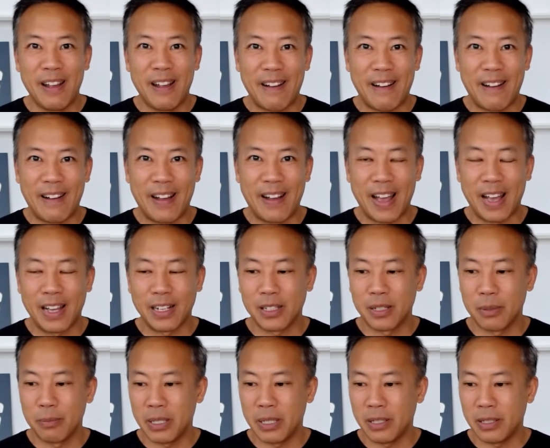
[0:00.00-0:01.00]
uh, hat
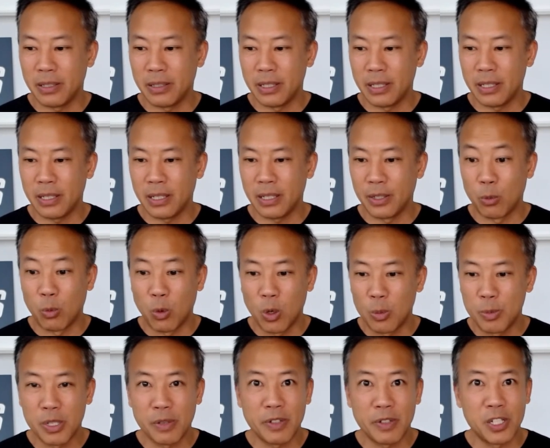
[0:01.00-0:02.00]
could be the uh, the
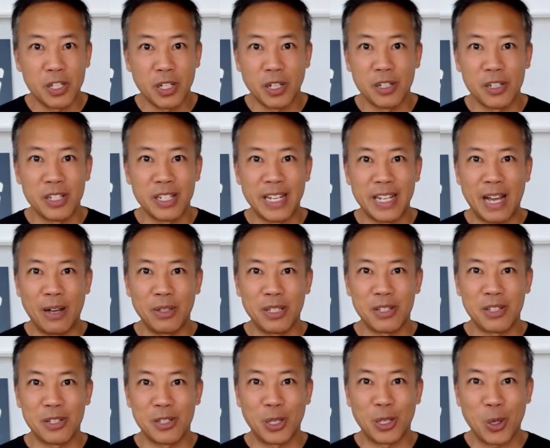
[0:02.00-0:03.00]
robes of a judge, and now
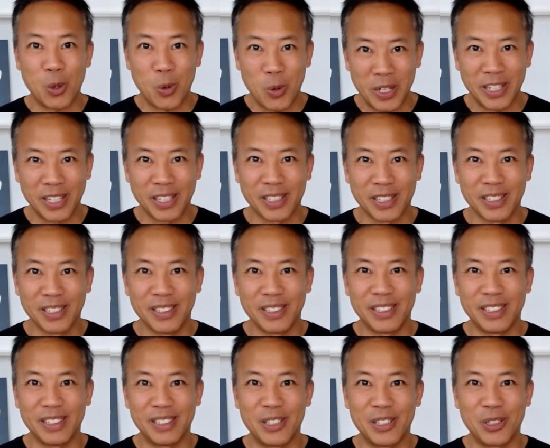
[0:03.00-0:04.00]
this is the critic,
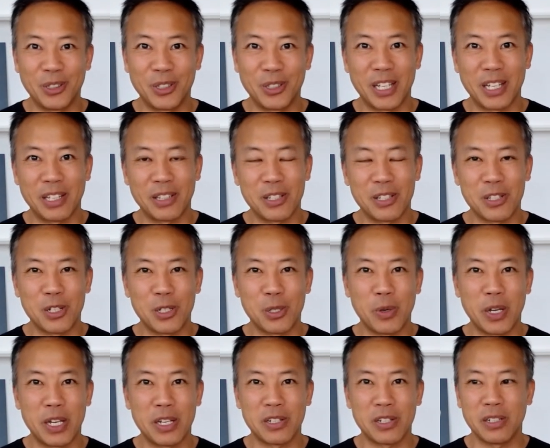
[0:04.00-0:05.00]
and you're looking at the
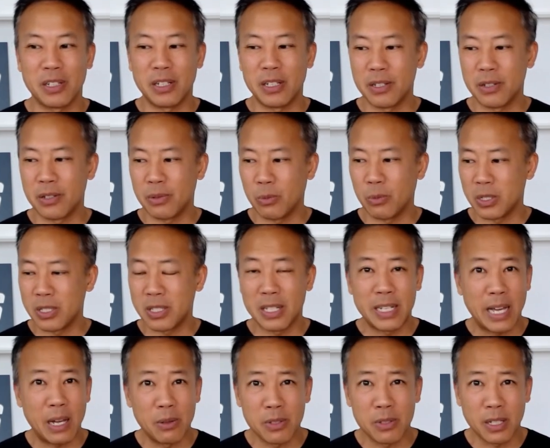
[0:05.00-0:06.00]
situation as what's the
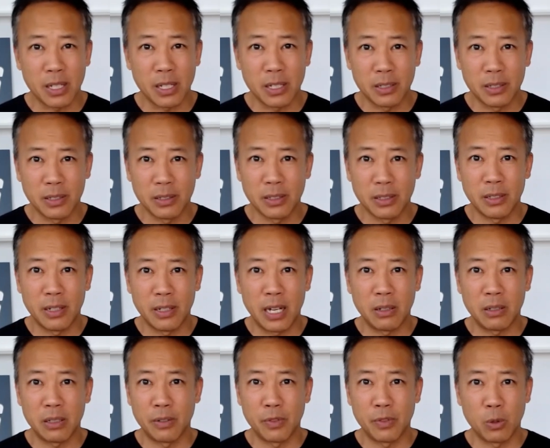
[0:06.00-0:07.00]
downside? You know,
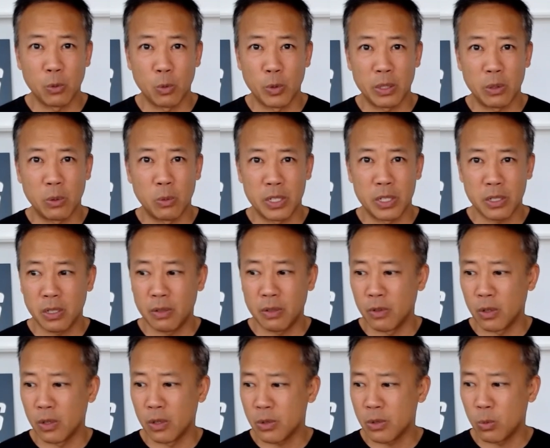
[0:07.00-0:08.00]
how if you're risk
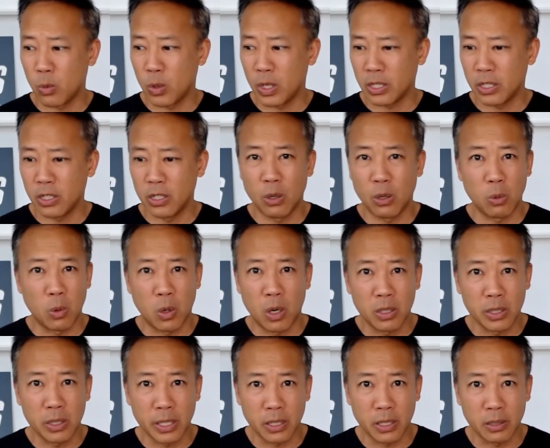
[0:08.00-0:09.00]
adverse, what could go
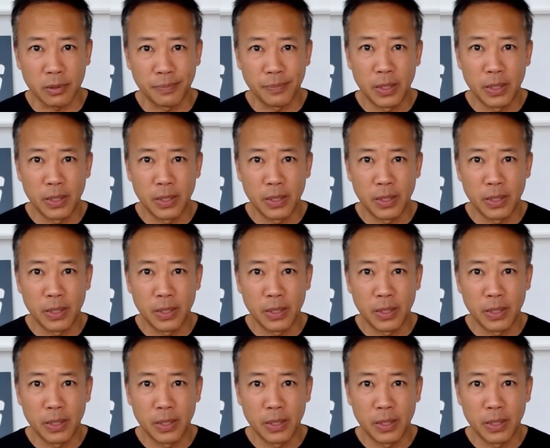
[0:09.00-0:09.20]
wrong here?